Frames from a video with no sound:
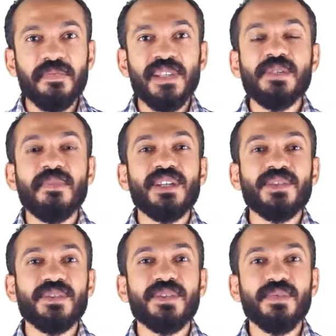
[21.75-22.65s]
please make
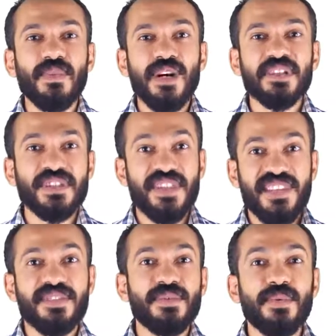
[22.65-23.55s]
sure you watch
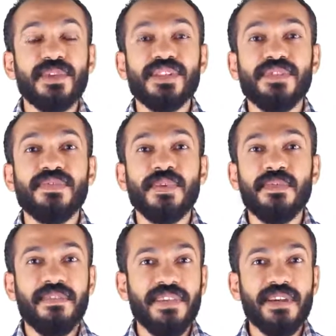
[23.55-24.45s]
this course from
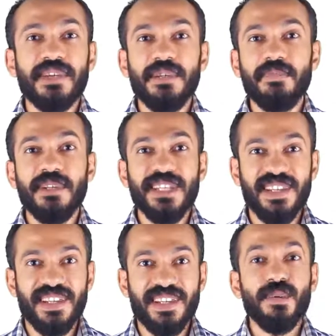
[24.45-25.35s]
the very
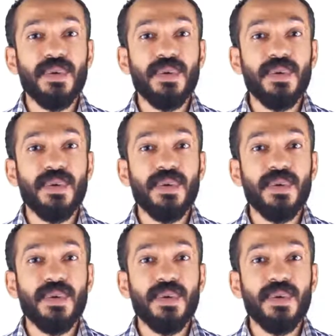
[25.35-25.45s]
beginning.